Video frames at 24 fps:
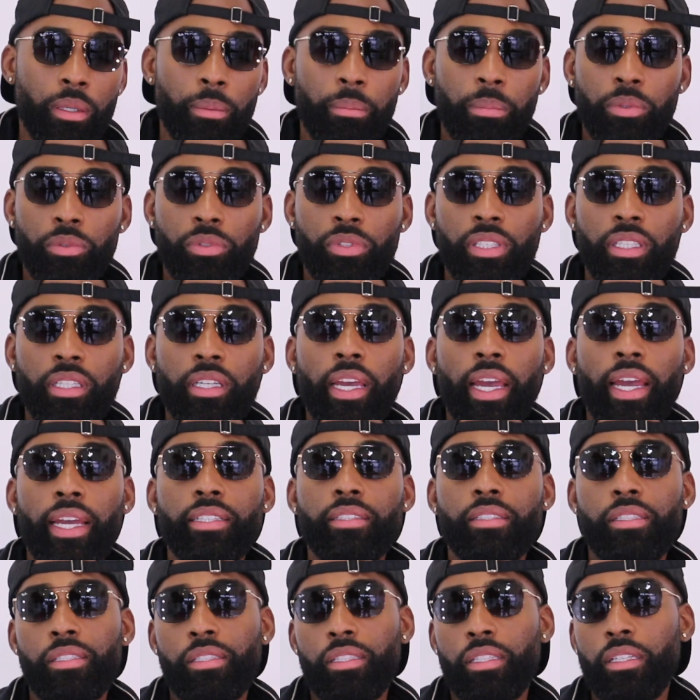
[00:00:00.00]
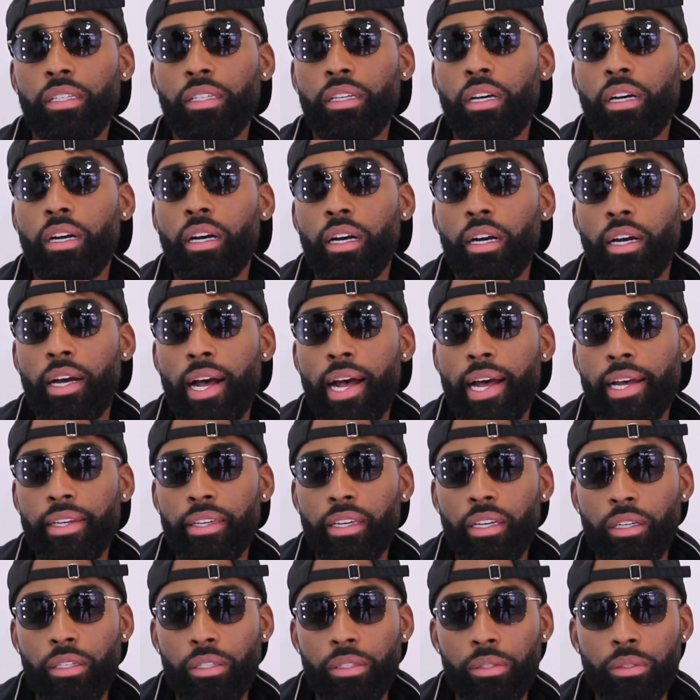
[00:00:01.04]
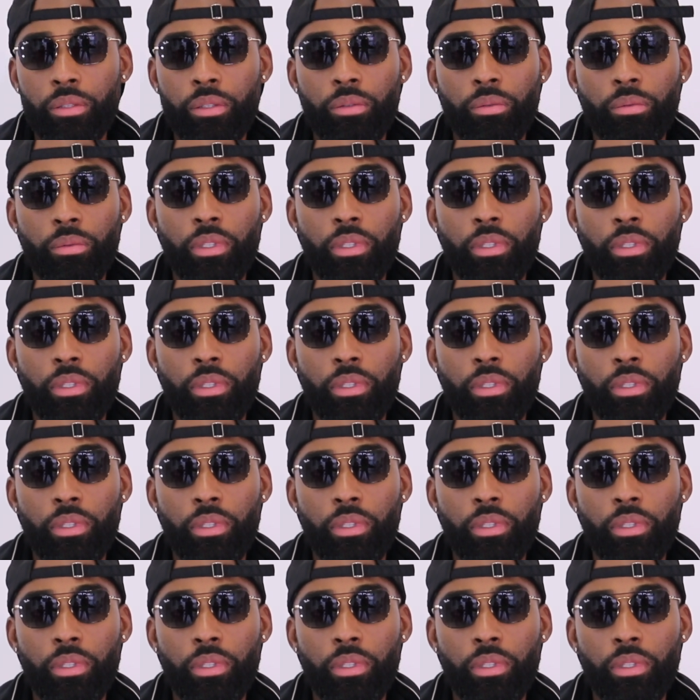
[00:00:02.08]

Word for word: boutique agency called IYO.